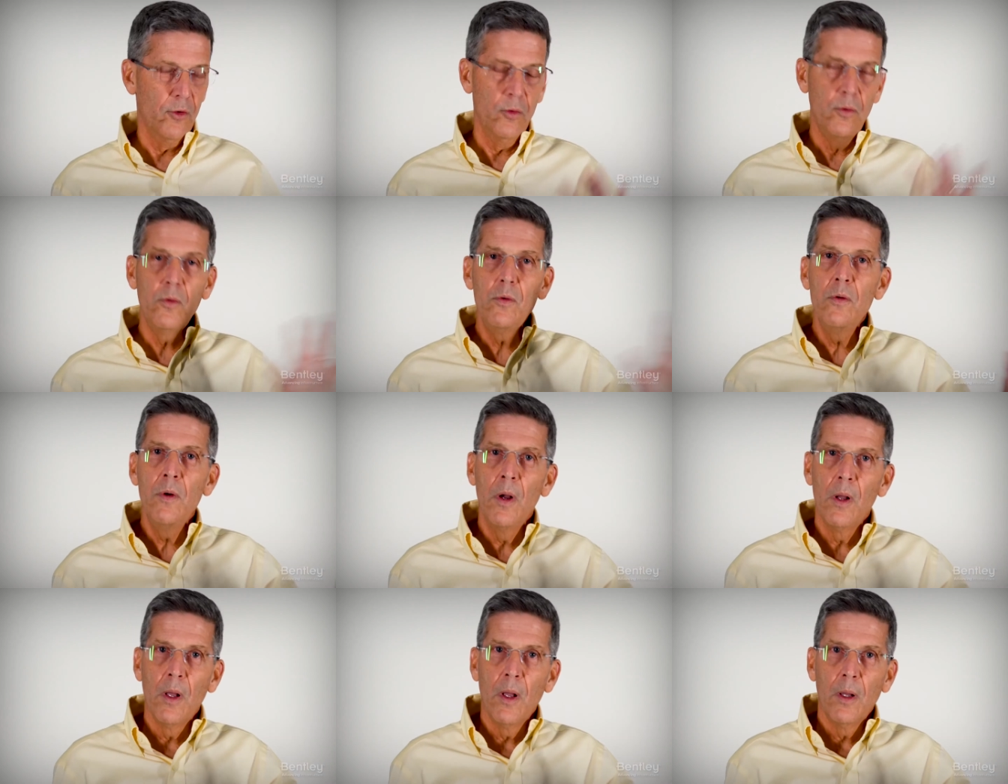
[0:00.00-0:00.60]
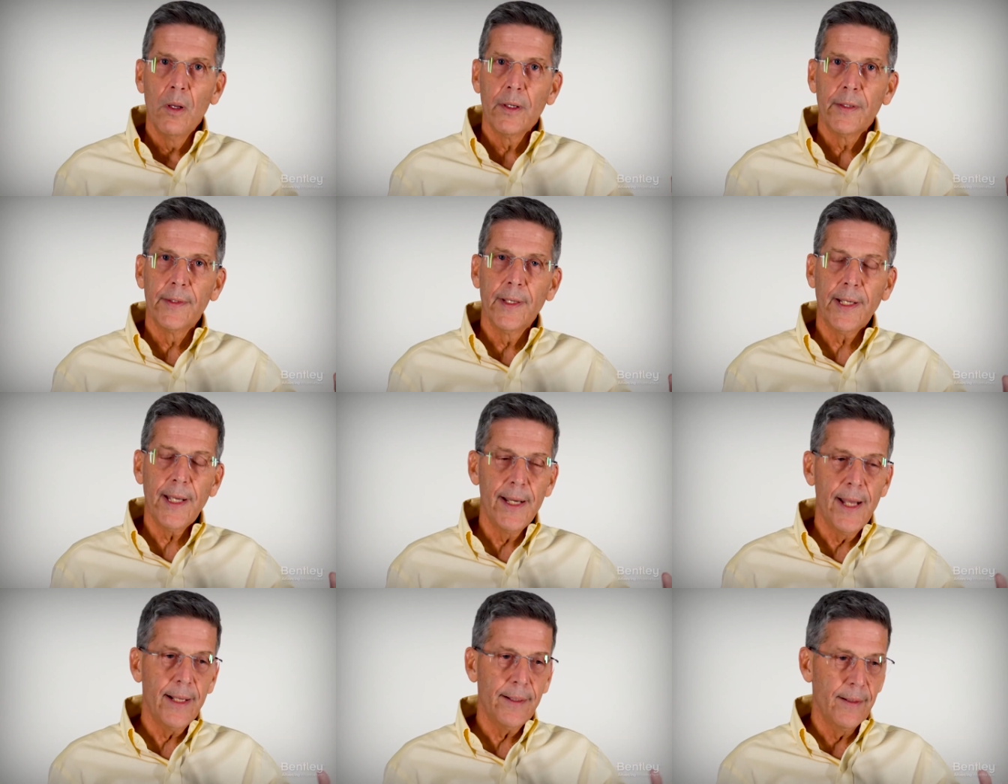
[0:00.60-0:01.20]
to the
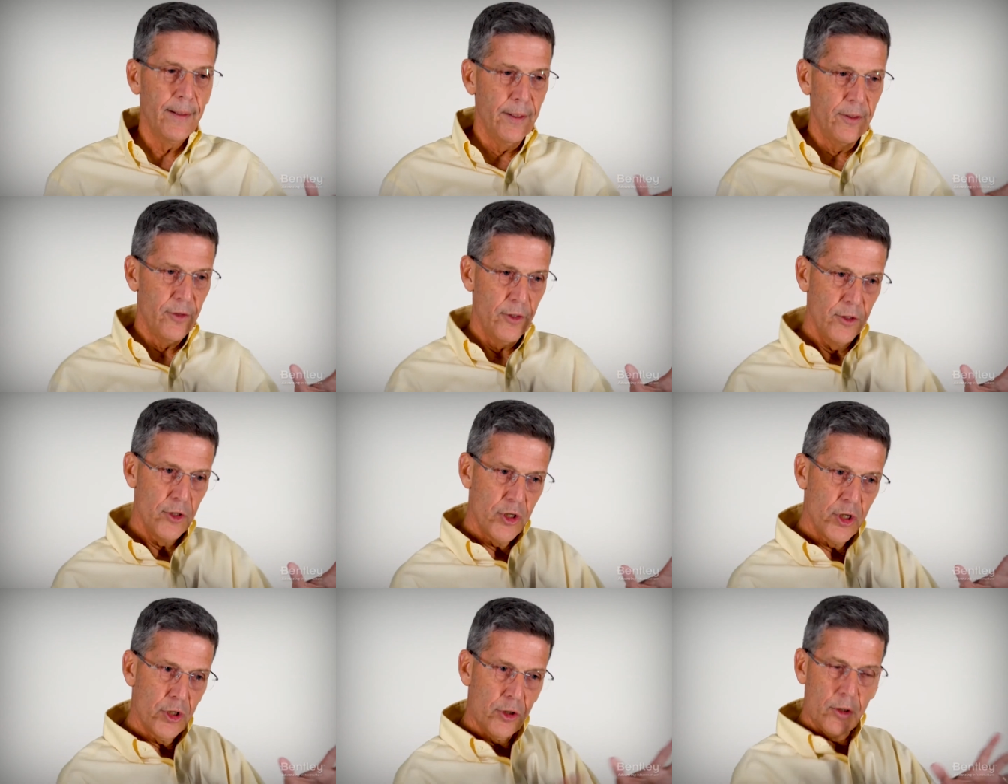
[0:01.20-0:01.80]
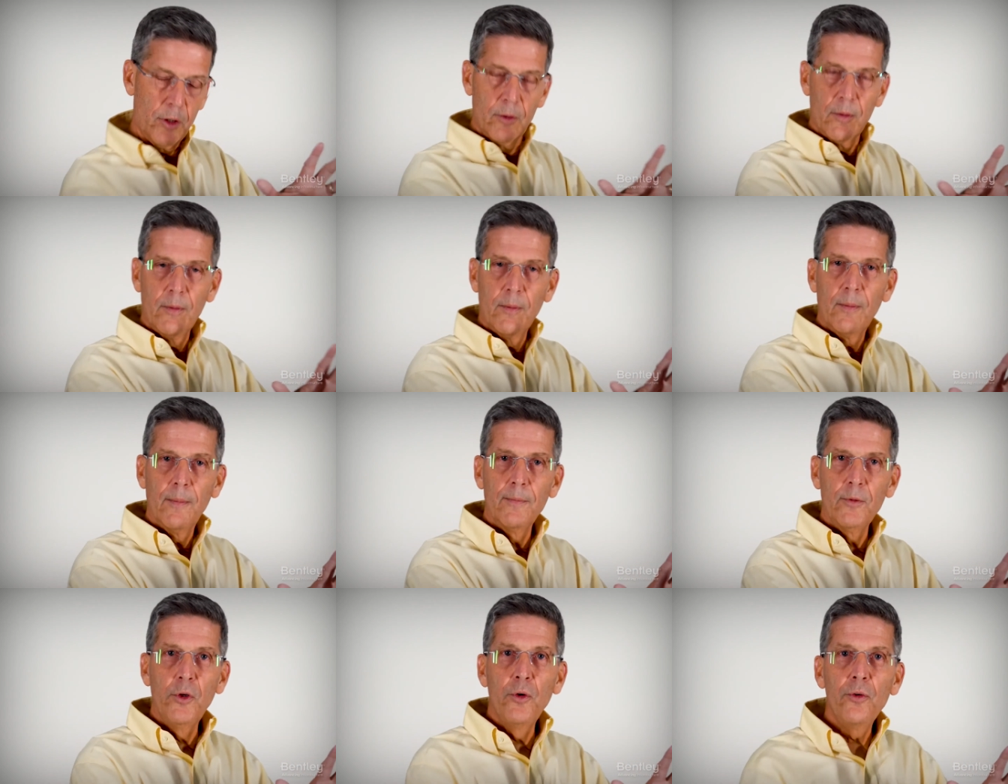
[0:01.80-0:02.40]
Connect Edition,
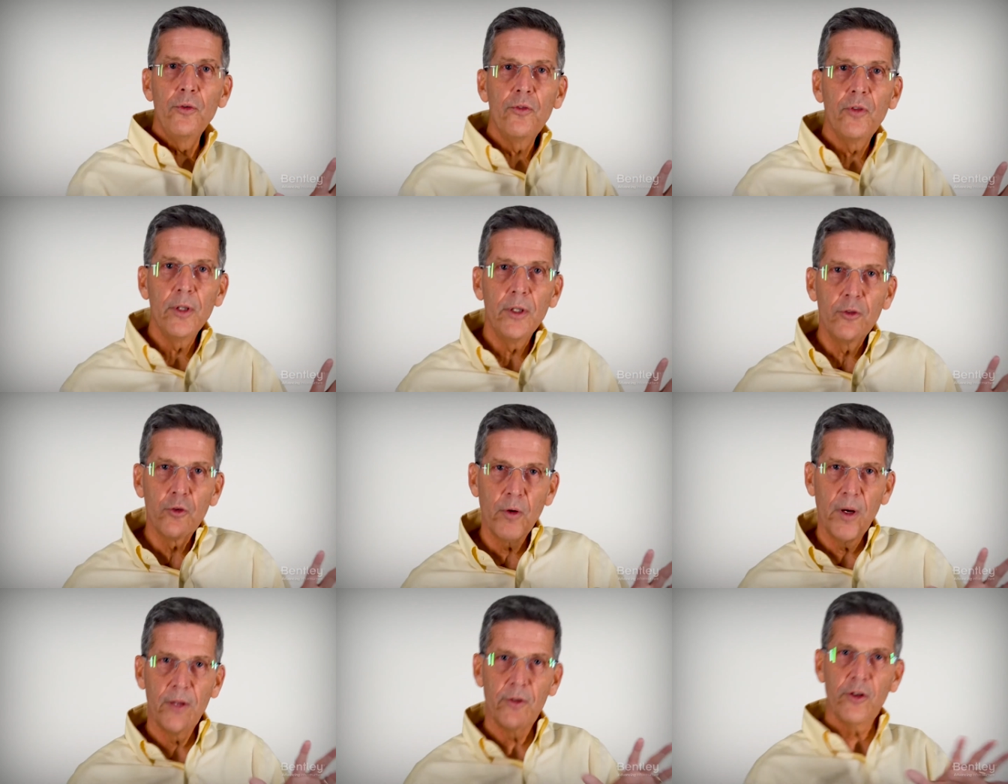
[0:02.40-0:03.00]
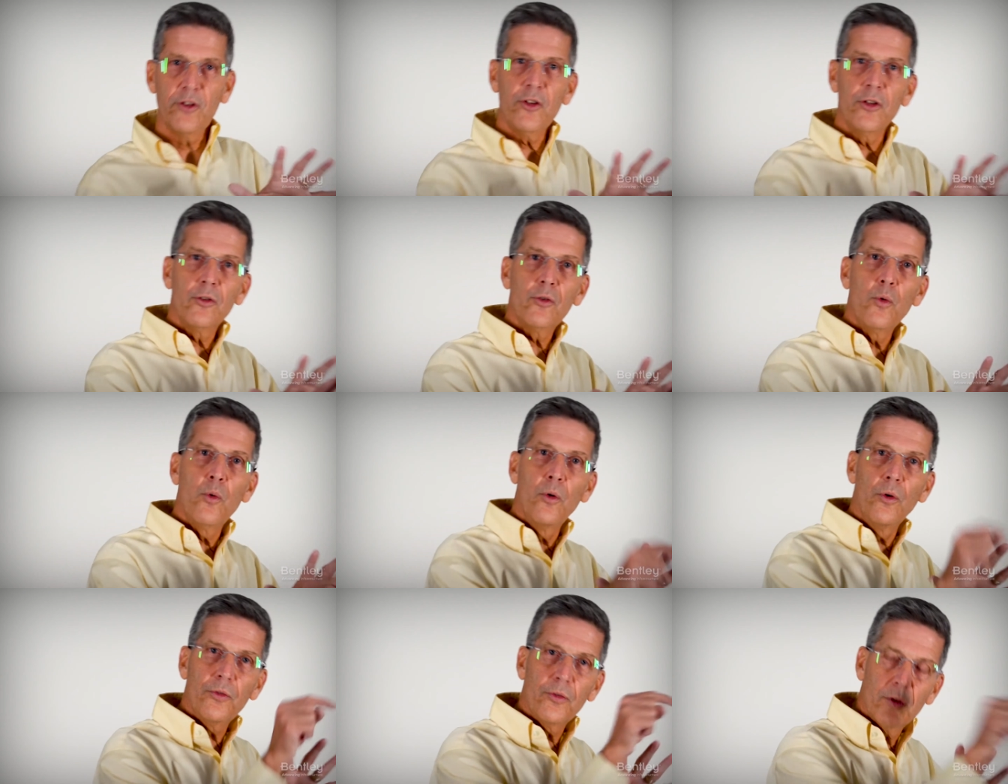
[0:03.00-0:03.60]
use the transition
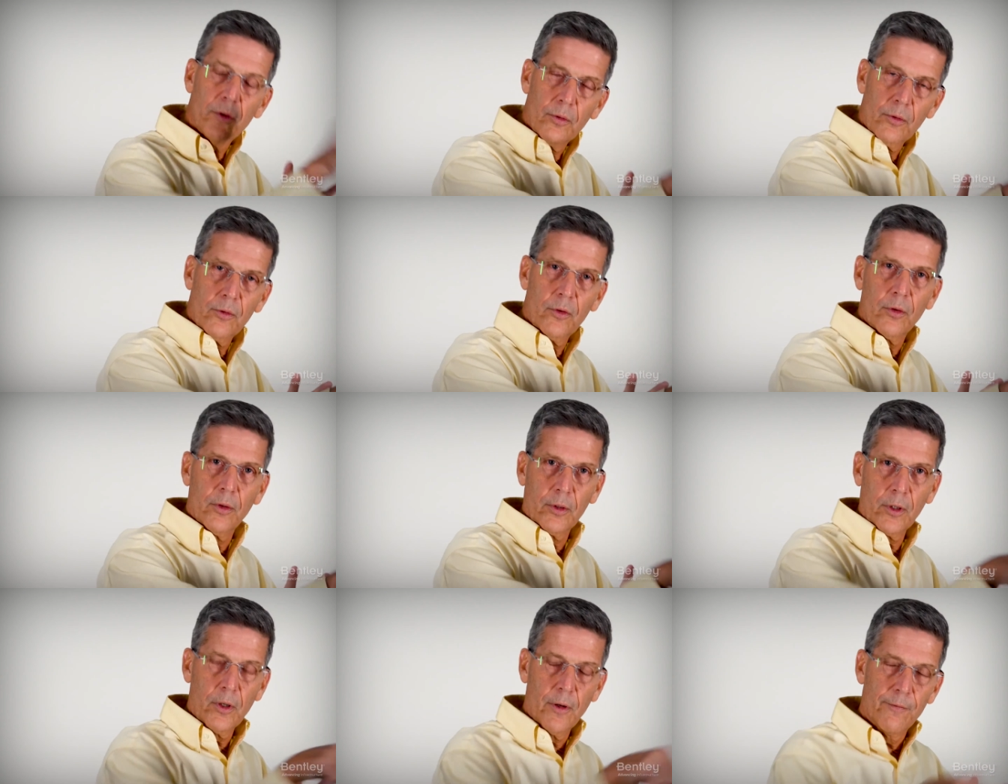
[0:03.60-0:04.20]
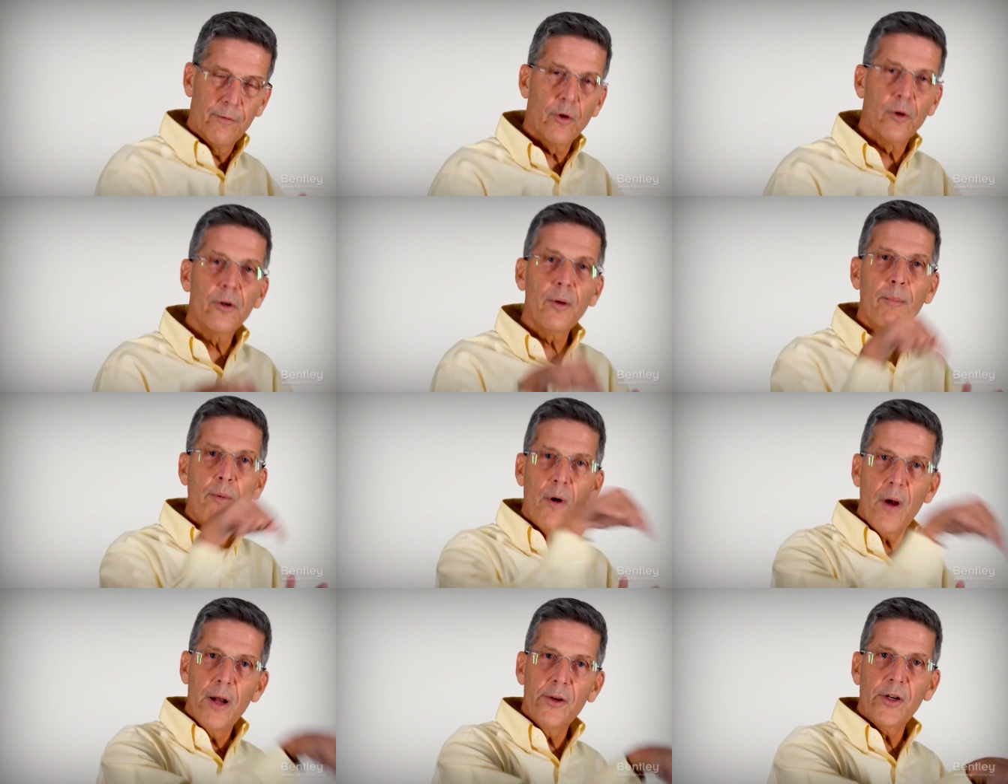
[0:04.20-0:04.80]
tools to convert a
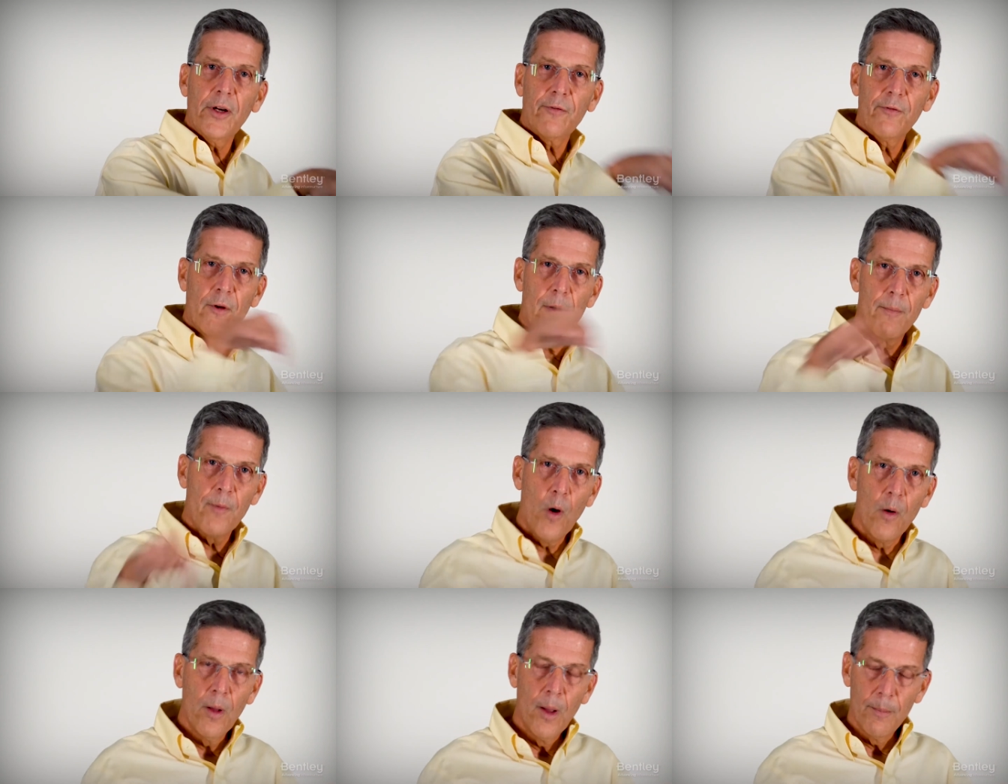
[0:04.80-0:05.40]
project from